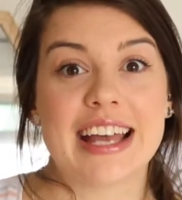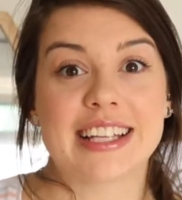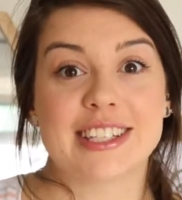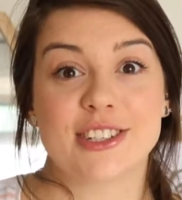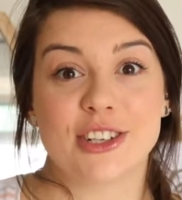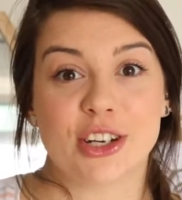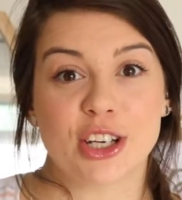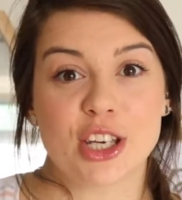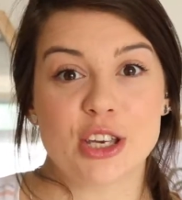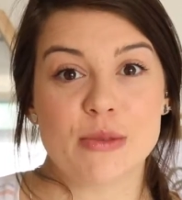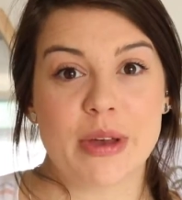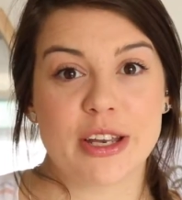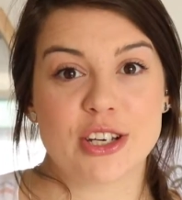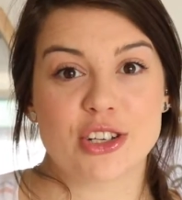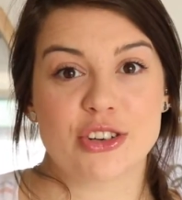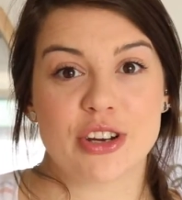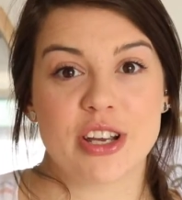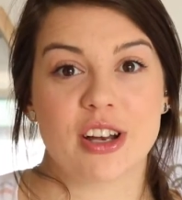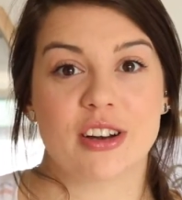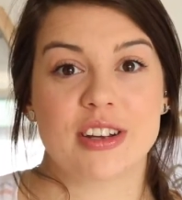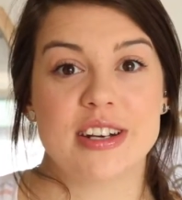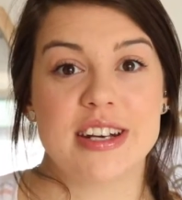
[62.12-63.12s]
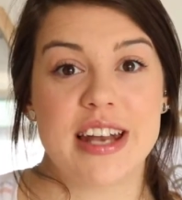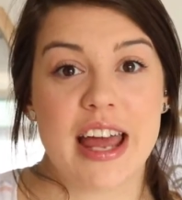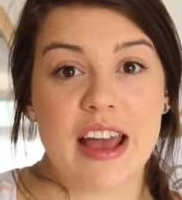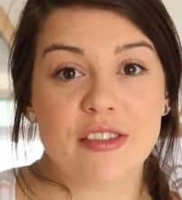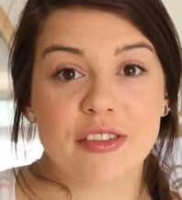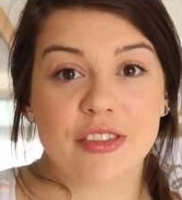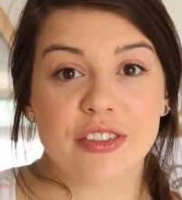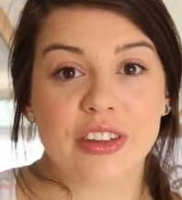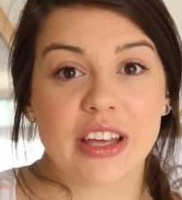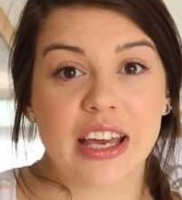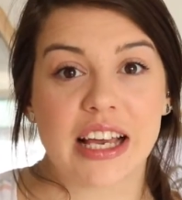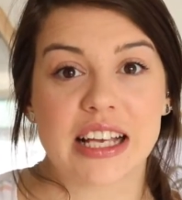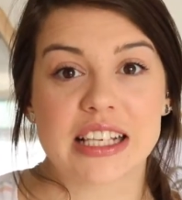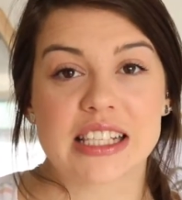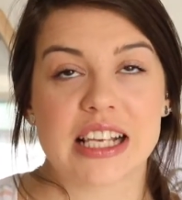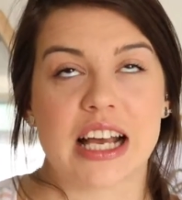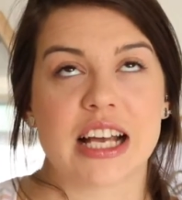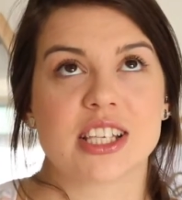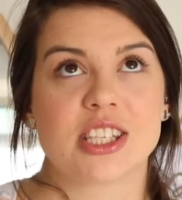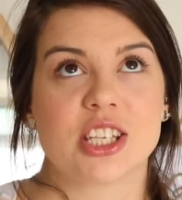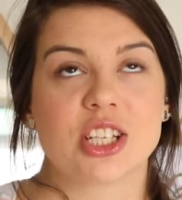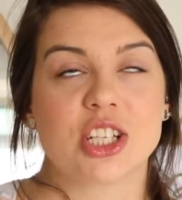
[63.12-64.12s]
it's a documentary on Netflix.
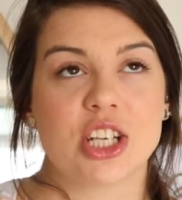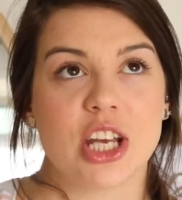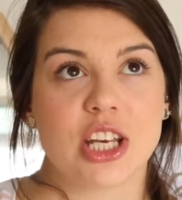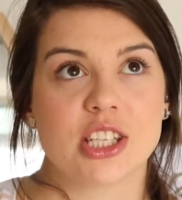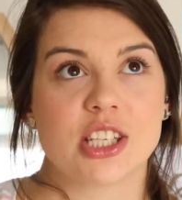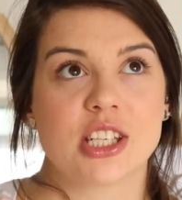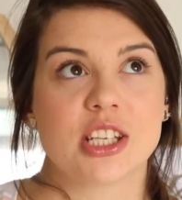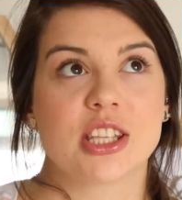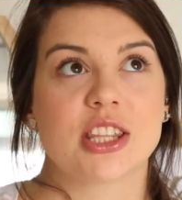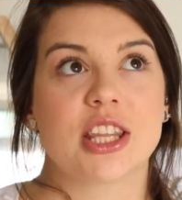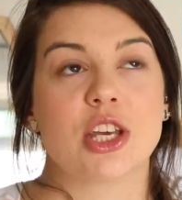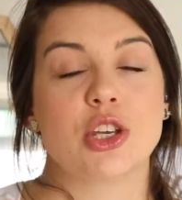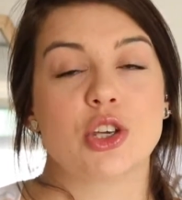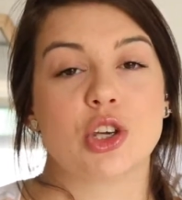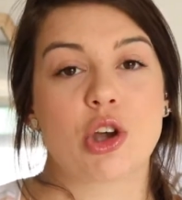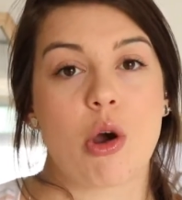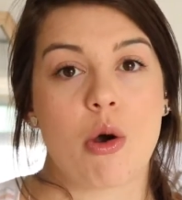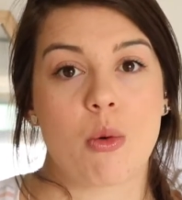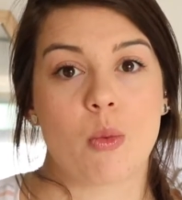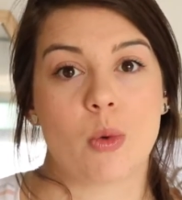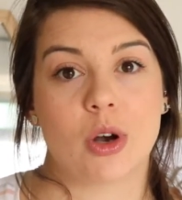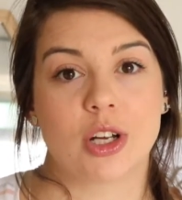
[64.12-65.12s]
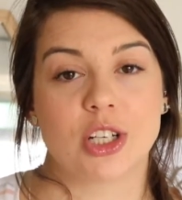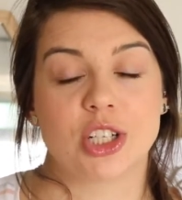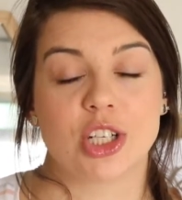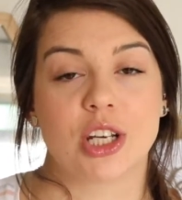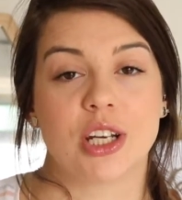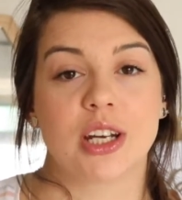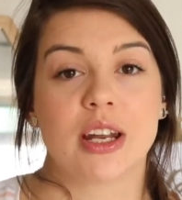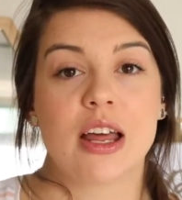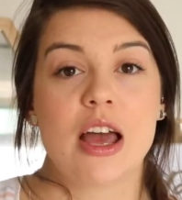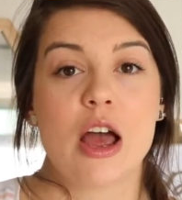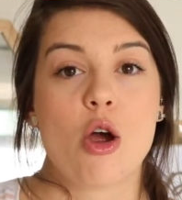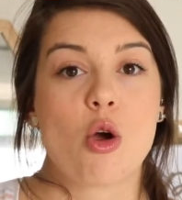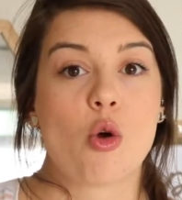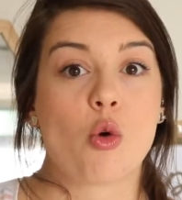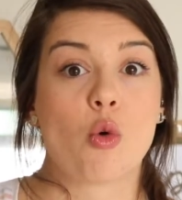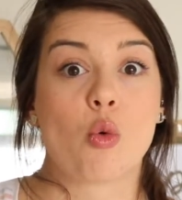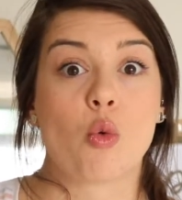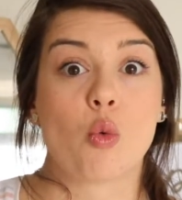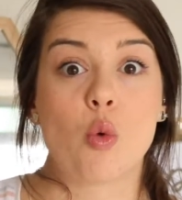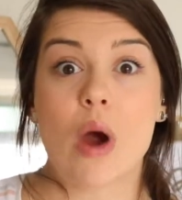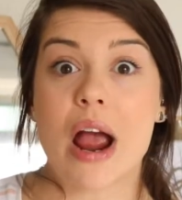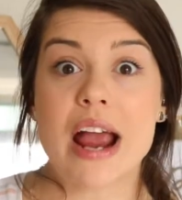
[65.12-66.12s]
I suggest that you go and watch it
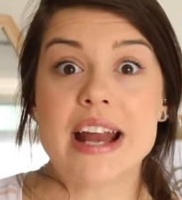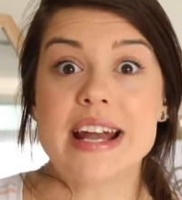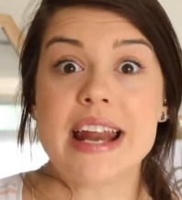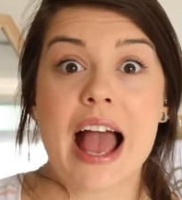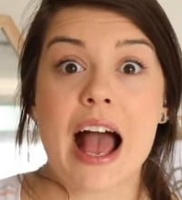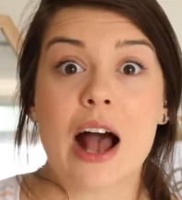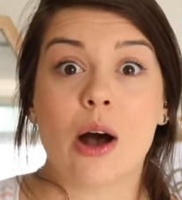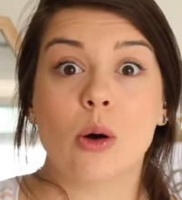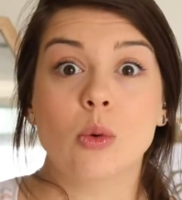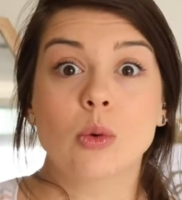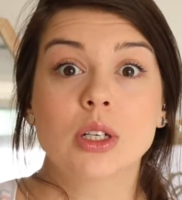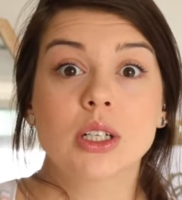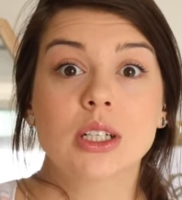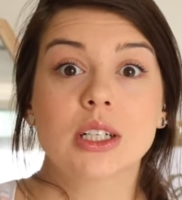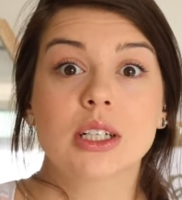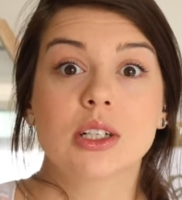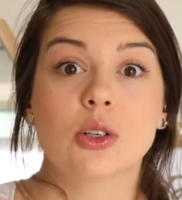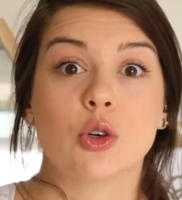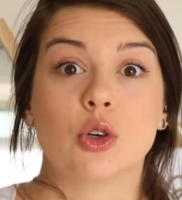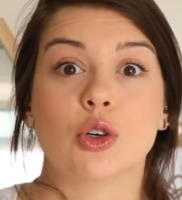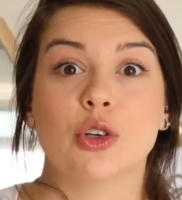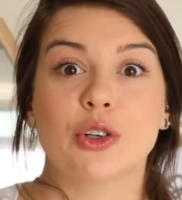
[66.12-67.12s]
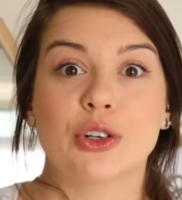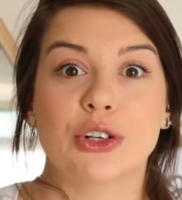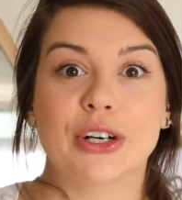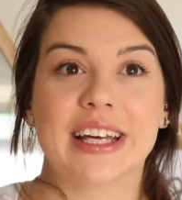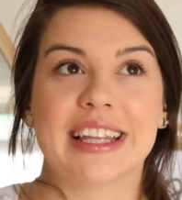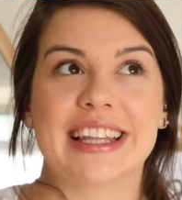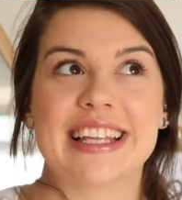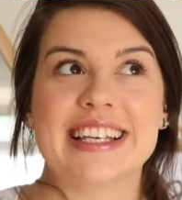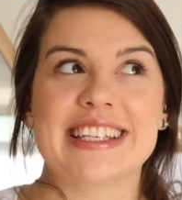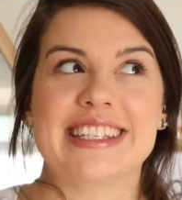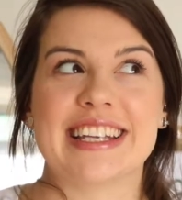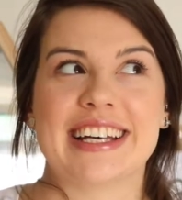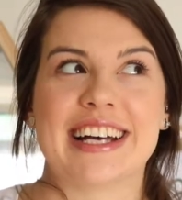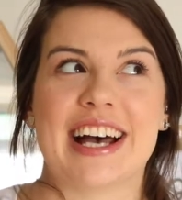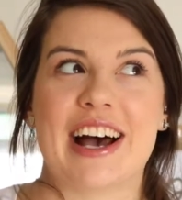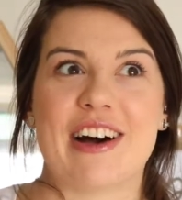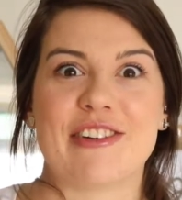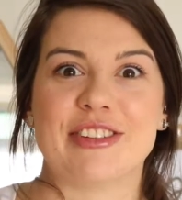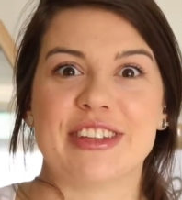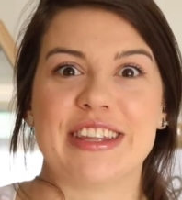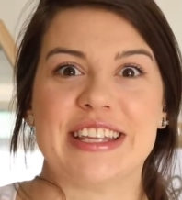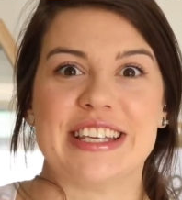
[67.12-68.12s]
right now, or at least
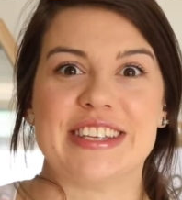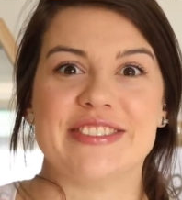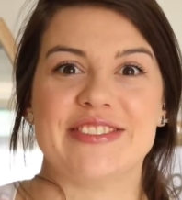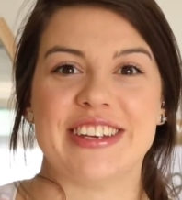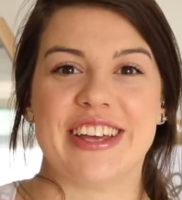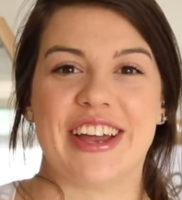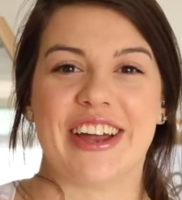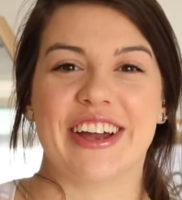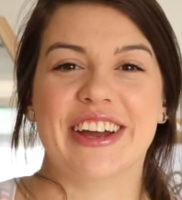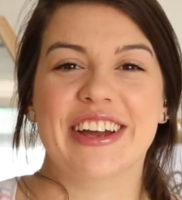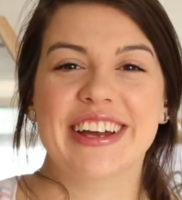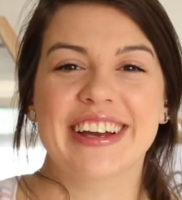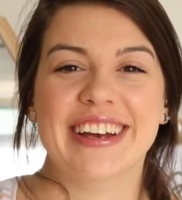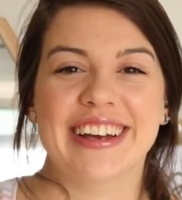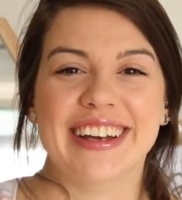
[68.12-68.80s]
after this video.